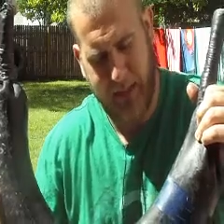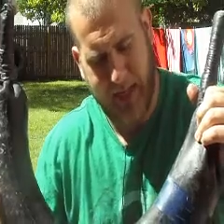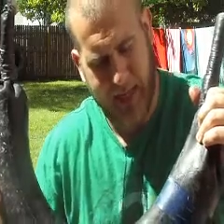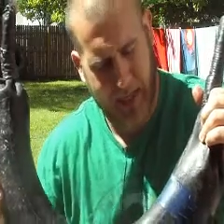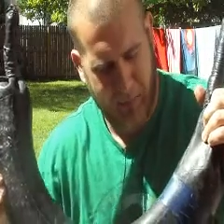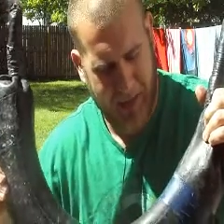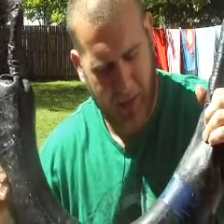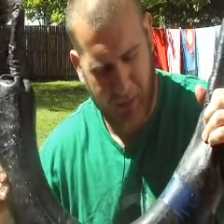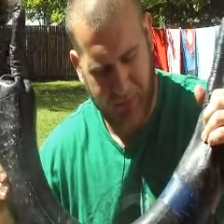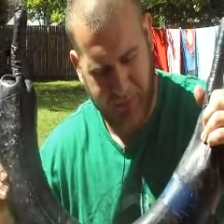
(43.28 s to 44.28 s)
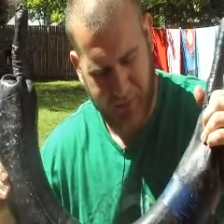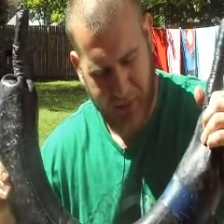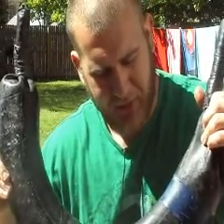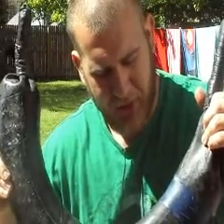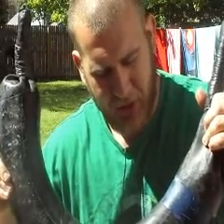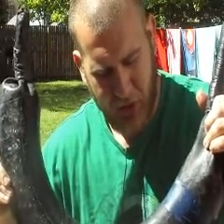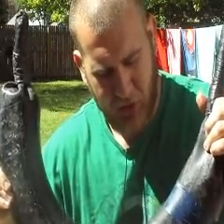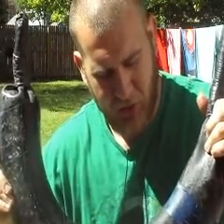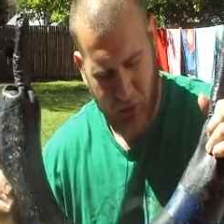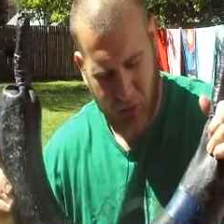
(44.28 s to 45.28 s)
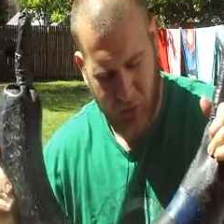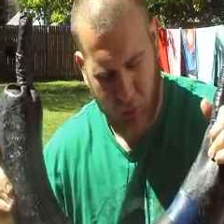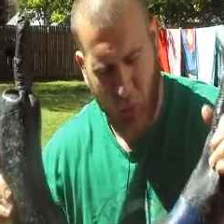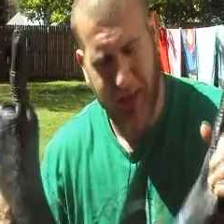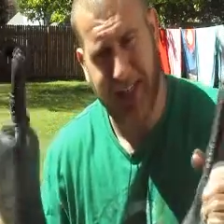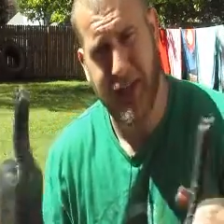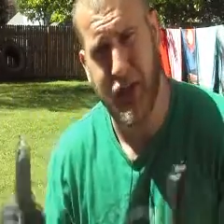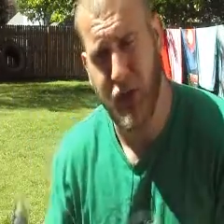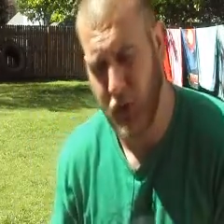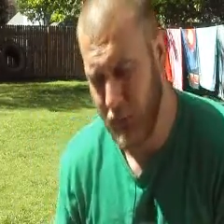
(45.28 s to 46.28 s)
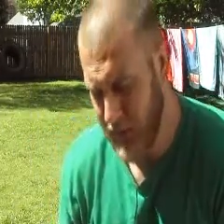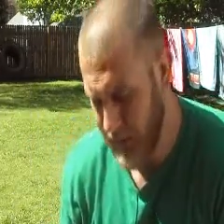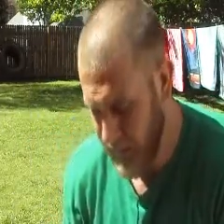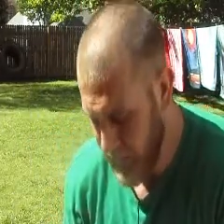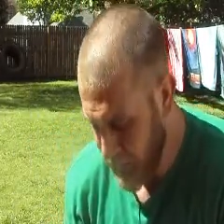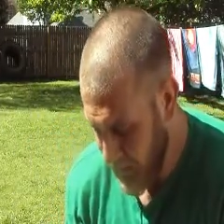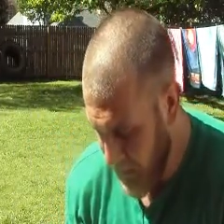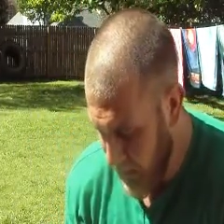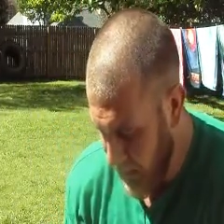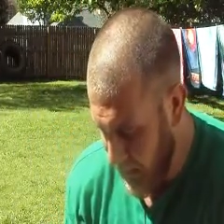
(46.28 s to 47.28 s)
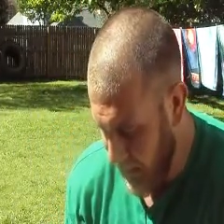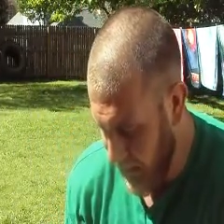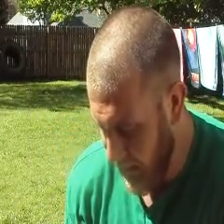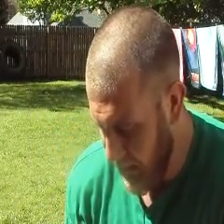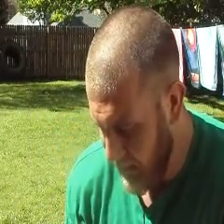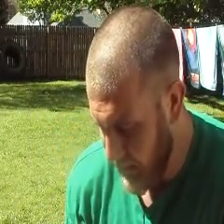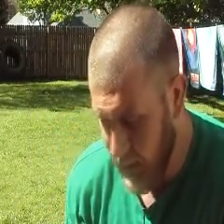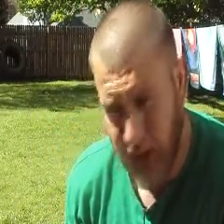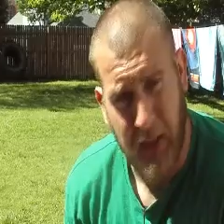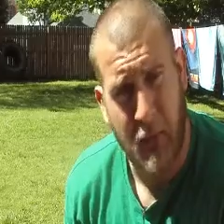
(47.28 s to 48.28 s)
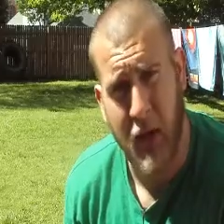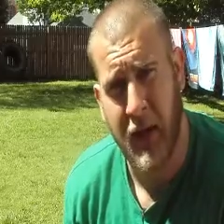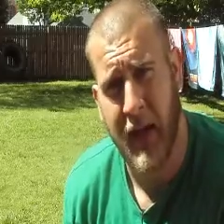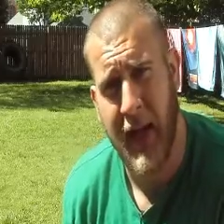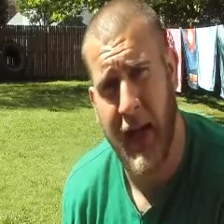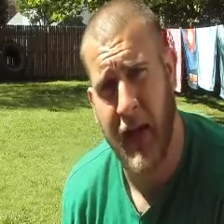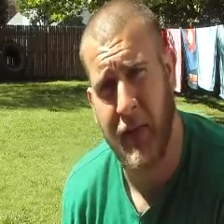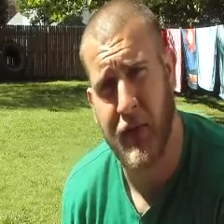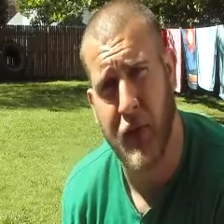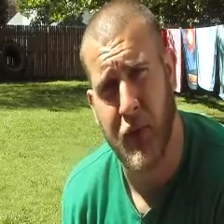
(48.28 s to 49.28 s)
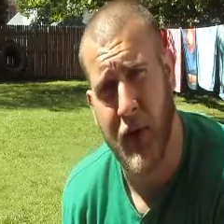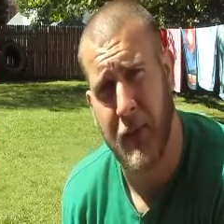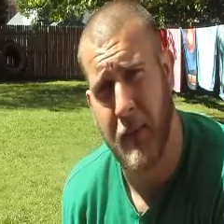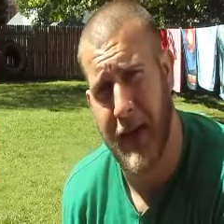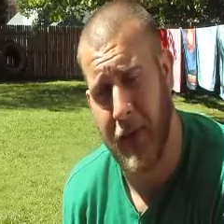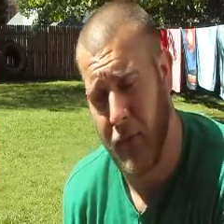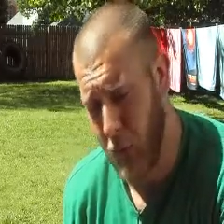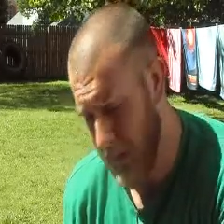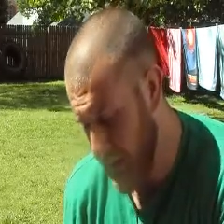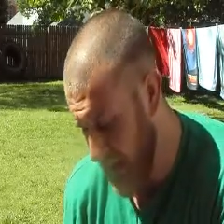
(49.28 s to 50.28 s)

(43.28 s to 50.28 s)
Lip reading: got about 20 tubes and cut them all in half, so we were able to make 40